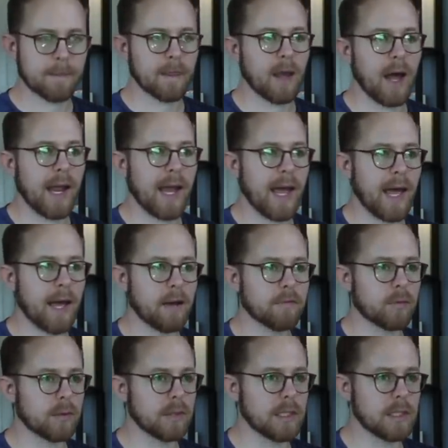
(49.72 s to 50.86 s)
I have
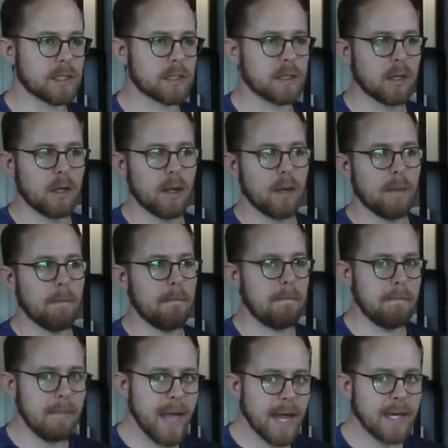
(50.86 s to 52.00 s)
released
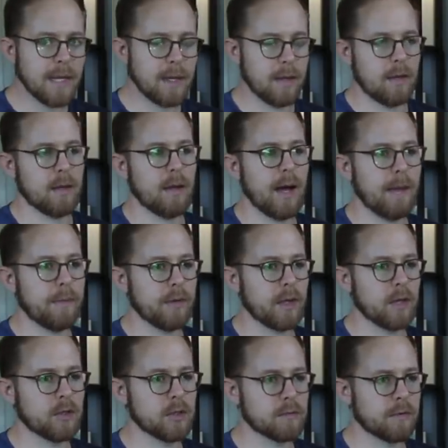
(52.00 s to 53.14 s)
many
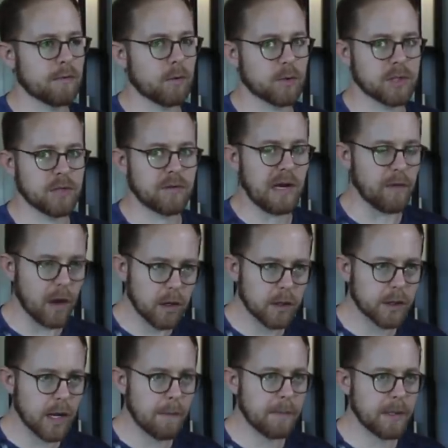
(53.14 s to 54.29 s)
applications for Fortune 500
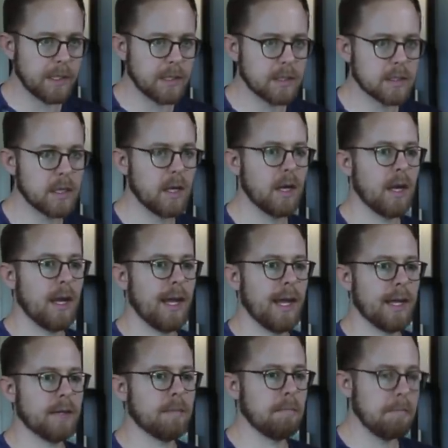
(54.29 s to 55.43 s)
companies
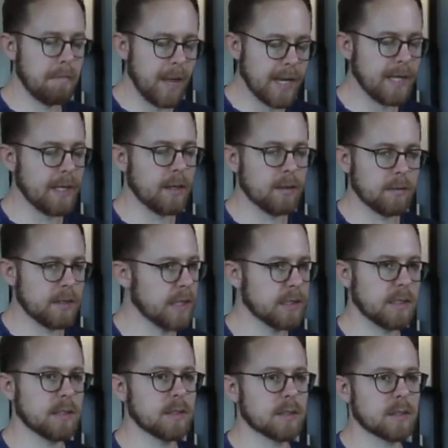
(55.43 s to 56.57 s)
and many
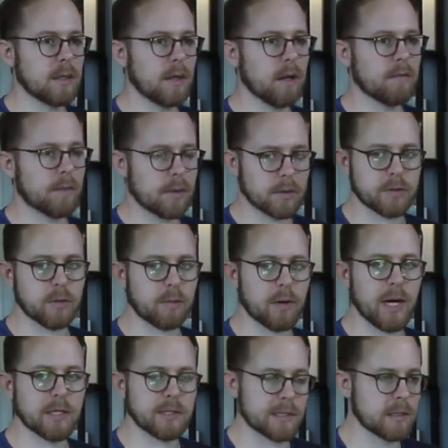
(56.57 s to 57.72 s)
dozens of personal
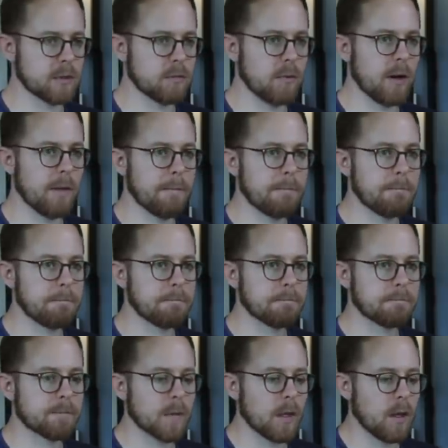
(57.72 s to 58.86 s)
projects as well.
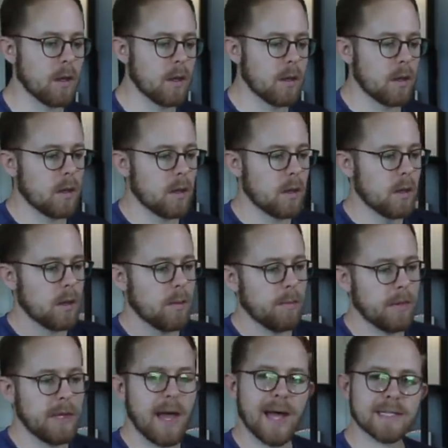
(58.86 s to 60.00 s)
But
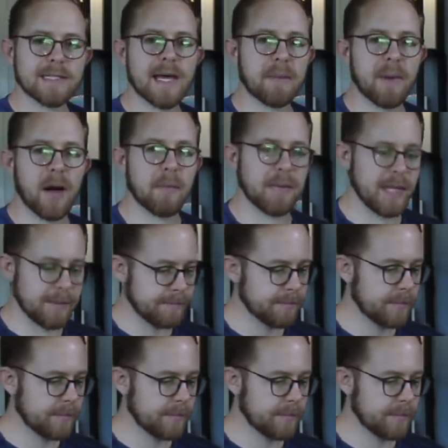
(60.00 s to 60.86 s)
that's not about me.